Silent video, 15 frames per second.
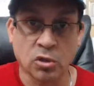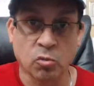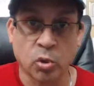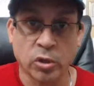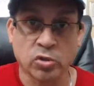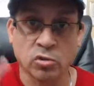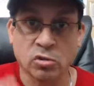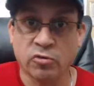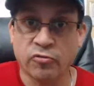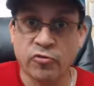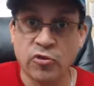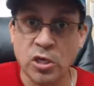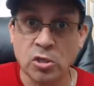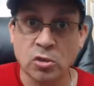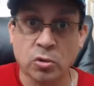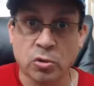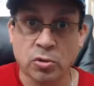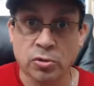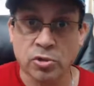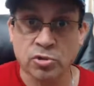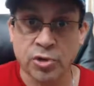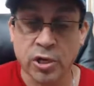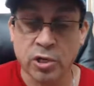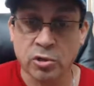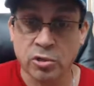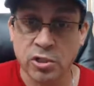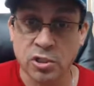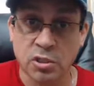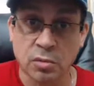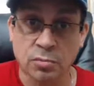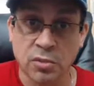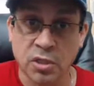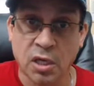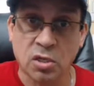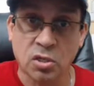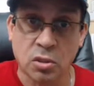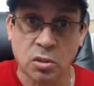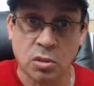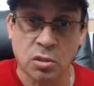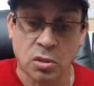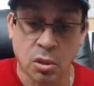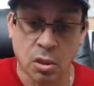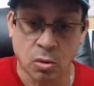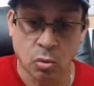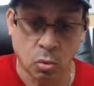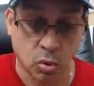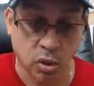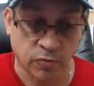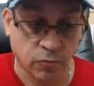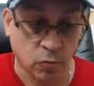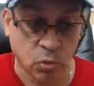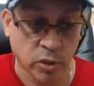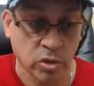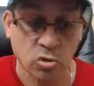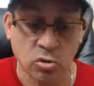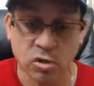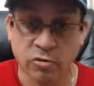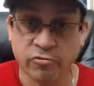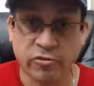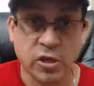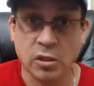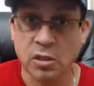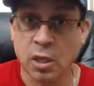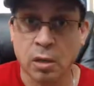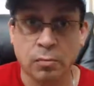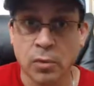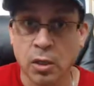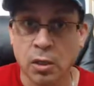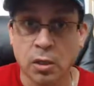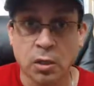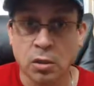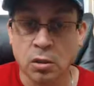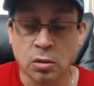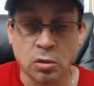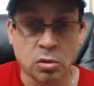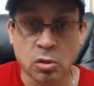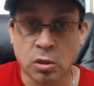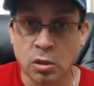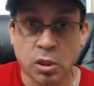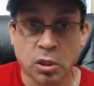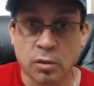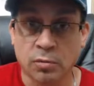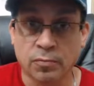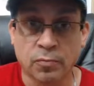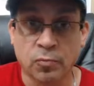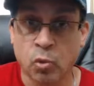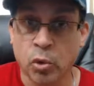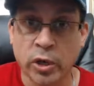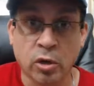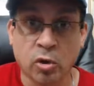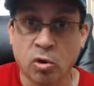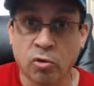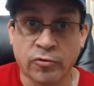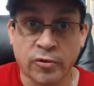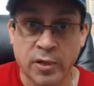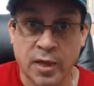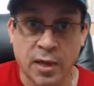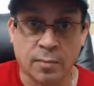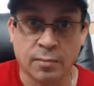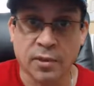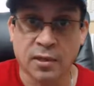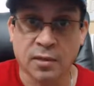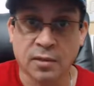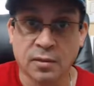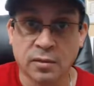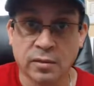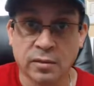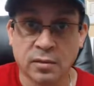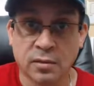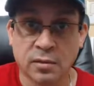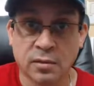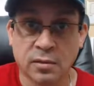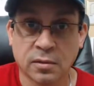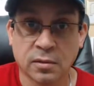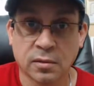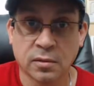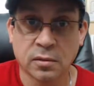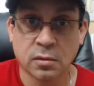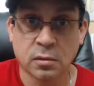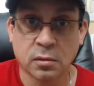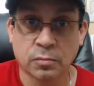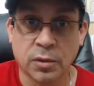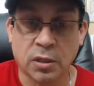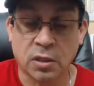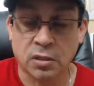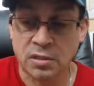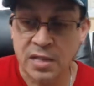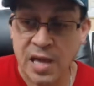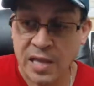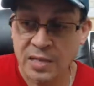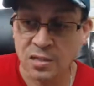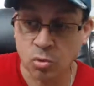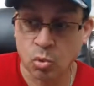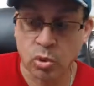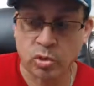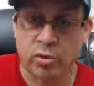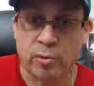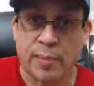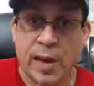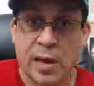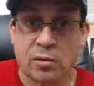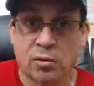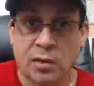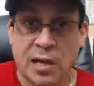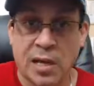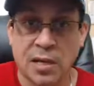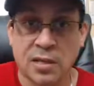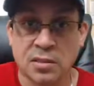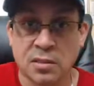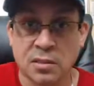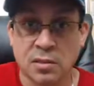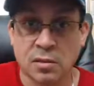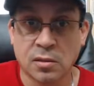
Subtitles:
when you defeat your triggers and temptations, when you defeat them, you're going to win over gambling, because that's where the battle lies.